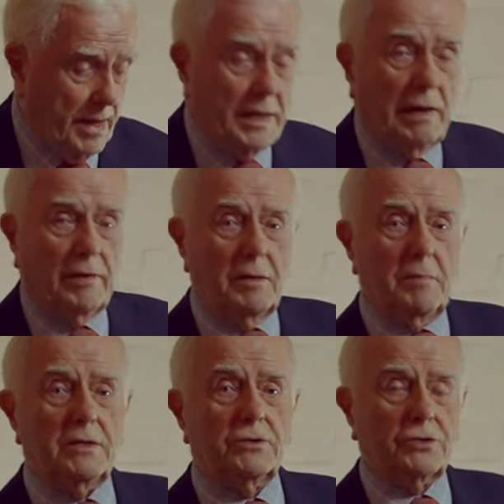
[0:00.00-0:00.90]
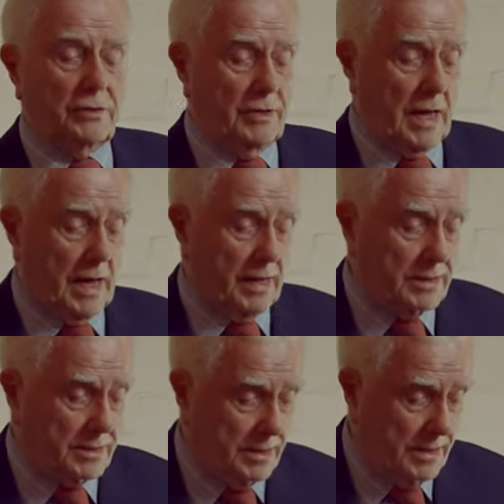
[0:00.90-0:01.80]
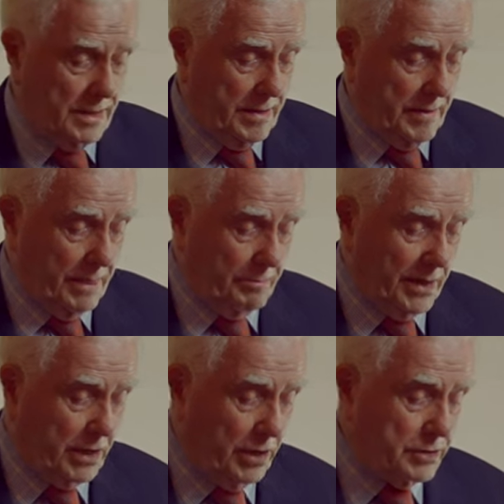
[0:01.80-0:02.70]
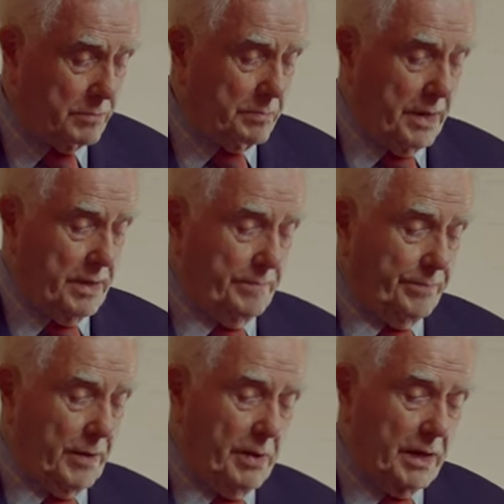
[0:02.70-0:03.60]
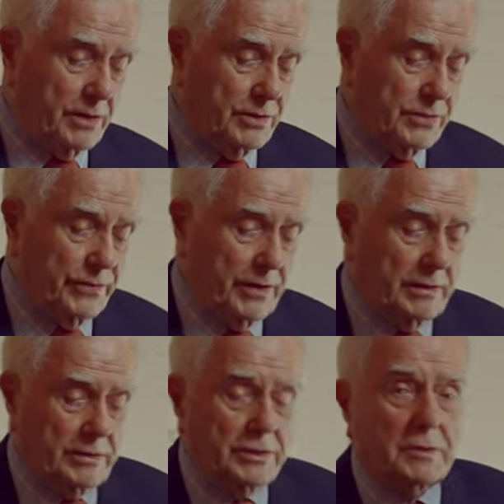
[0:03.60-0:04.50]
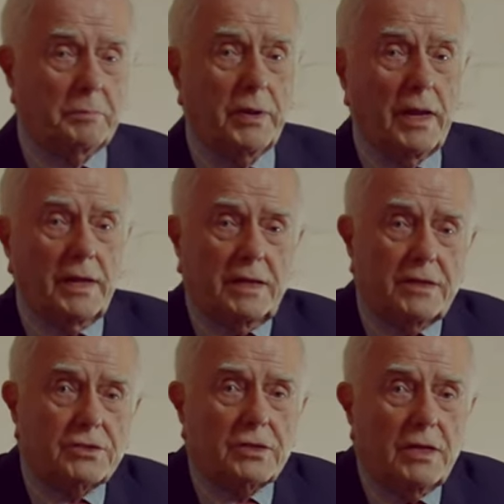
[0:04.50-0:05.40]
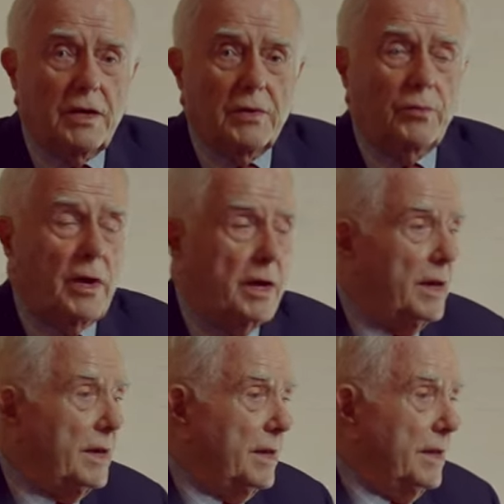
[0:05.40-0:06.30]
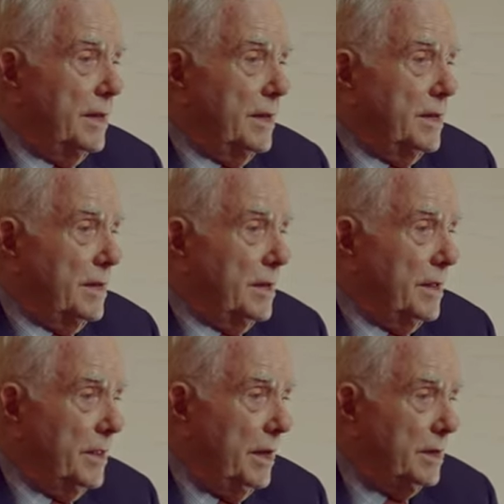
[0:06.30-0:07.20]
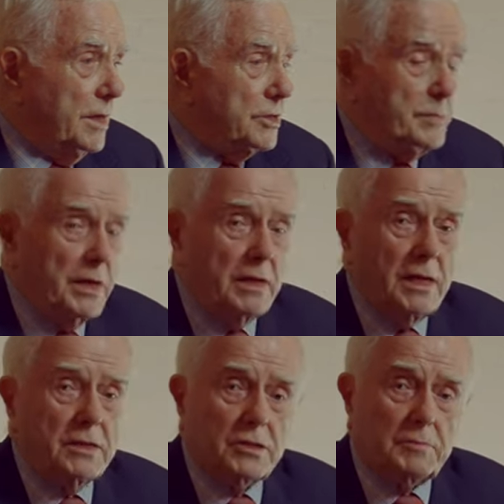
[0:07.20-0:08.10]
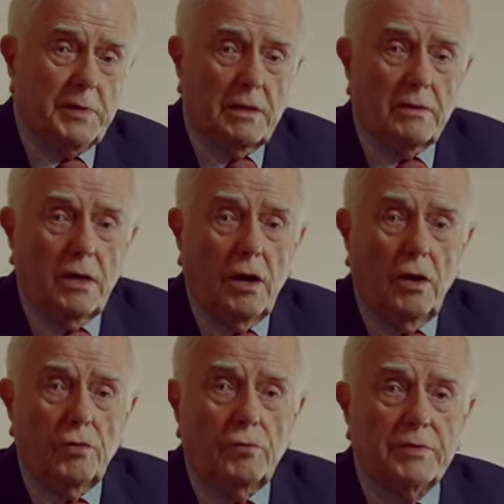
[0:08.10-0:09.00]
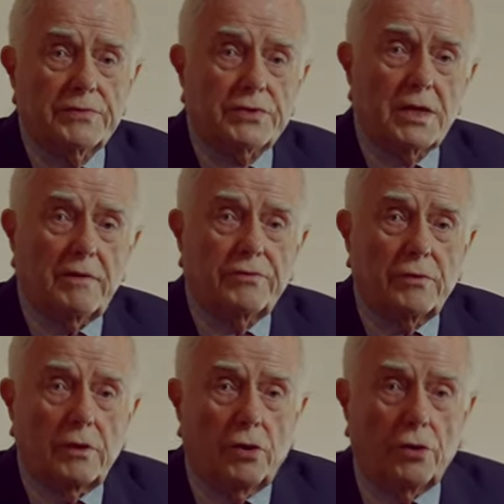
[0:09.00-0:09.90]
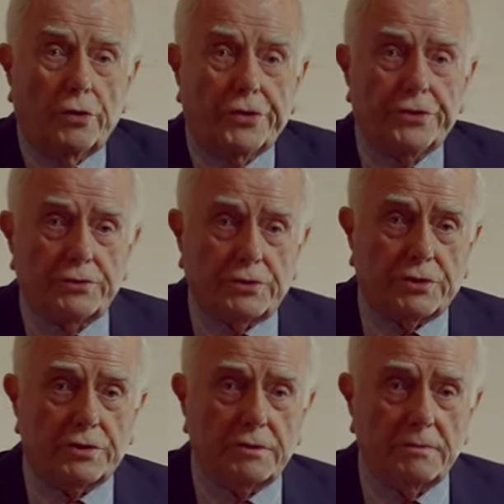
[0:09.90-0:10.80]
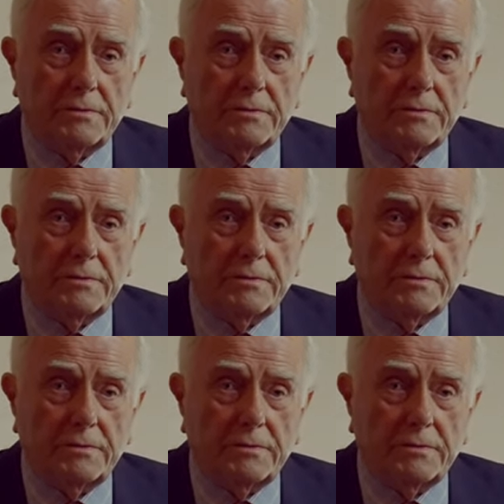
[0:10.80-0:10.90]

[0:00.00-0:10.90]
Now, I mention that because Beaconsfield is a place where it has been the home of several authors.